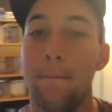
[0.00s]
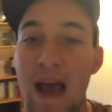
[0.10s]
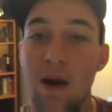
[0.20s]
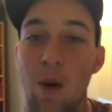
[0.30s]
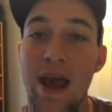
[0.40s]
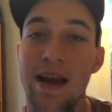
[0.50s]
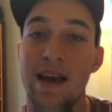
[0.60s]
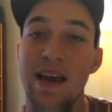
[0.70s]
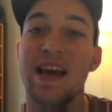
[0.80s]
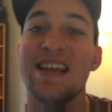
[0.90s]

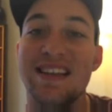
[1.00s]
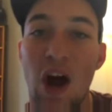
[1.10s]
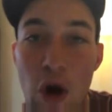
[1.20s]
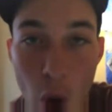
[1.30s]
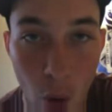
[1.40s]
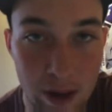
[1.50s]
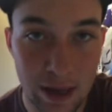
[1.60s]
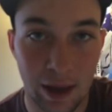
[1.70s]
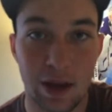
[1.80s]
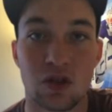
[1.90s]
bandwagoning is
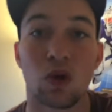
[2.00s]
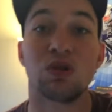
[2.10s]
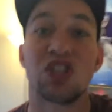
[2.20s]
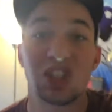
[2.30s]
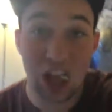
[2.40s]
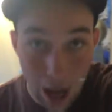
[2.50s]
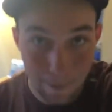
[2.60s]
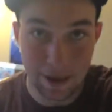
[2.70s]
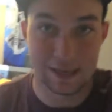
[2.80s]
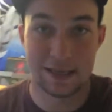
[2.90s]
annoying, so
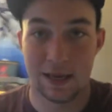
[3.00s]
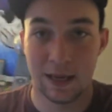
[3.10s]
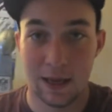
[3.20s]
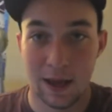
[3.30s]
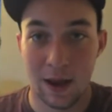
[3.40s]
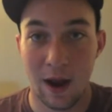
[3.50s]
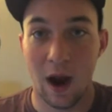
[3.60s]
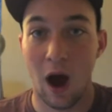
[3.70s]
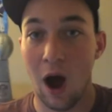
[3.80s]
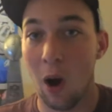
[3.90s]
stop it.
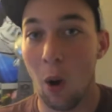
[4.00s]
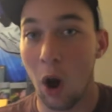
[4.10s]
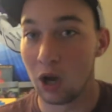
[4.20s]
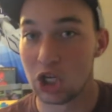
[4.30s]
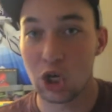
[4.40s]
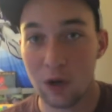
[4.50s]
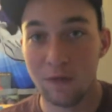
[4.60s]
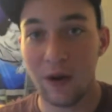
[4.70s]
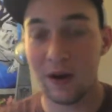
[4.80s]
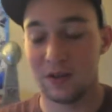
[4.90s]
A
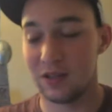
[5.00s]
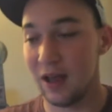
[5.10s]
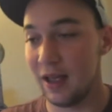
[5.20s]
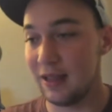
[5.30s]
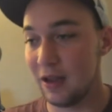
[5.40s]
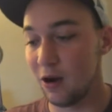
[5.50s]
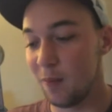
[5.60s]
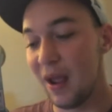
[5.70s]
surefire sign that you're a